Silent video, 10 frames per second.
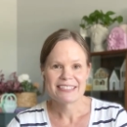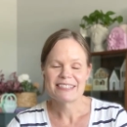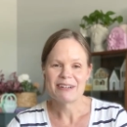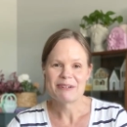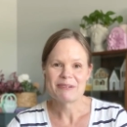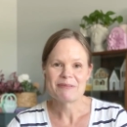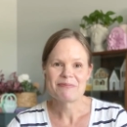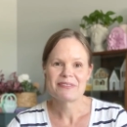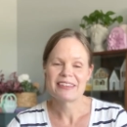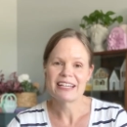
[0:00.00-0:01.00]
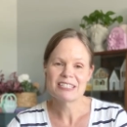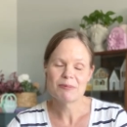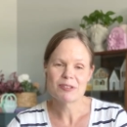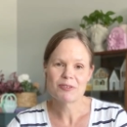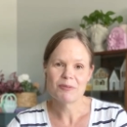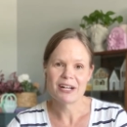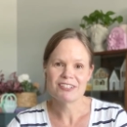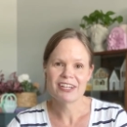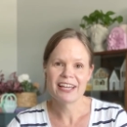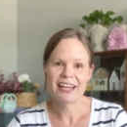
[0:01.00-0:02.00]
So thanks so much for
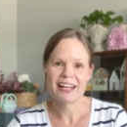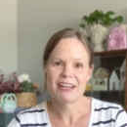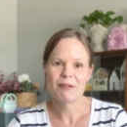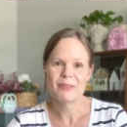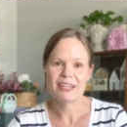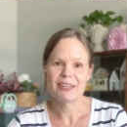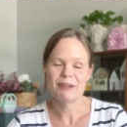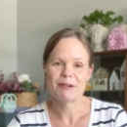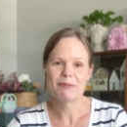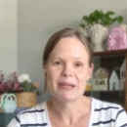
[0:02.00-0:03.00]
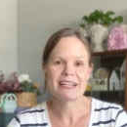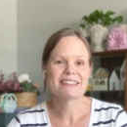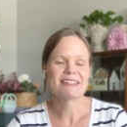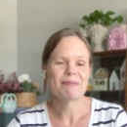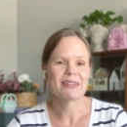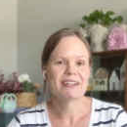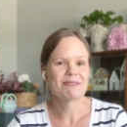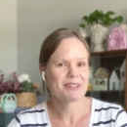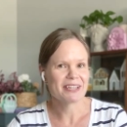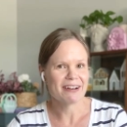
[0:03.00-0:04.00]
watching, and I hope that you make
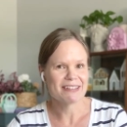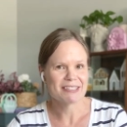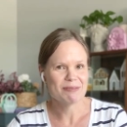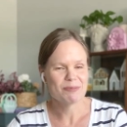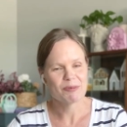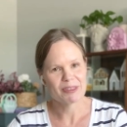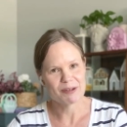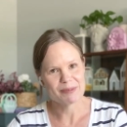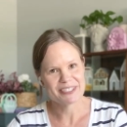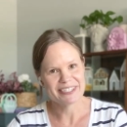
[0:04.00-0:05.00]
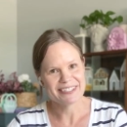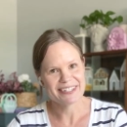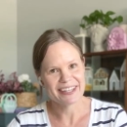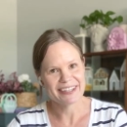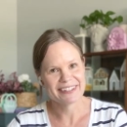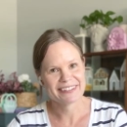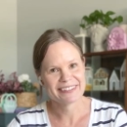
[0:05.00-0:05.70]
something really awesome with your machine today.